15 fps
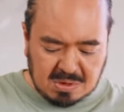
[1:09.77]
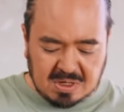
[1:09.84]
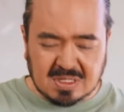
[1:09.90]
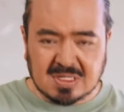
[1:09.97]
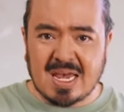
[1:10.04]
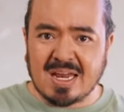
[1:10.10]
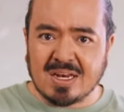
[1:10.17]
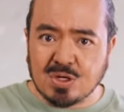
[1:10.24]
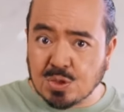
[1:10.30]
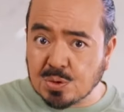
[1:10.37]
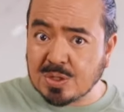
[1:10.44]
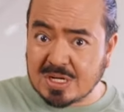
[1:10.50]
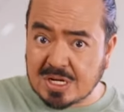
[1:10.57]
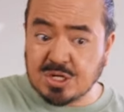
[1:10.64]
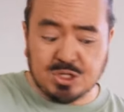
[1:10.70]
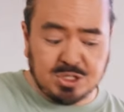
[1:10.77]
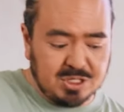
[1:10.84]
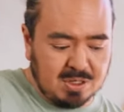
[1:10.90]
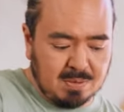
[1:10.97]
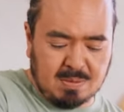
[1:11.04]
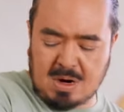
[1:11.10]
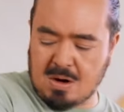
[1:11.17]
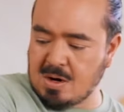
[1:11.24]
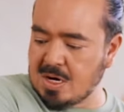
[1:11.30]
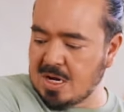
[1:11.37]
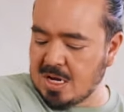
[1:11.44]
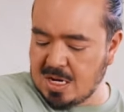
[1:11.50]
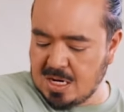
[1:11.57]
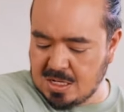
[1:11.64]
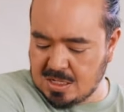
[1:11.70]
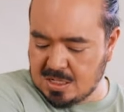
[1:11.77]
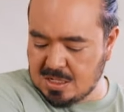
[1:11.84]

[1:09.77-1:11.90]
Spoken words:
tandoori-ish marinade.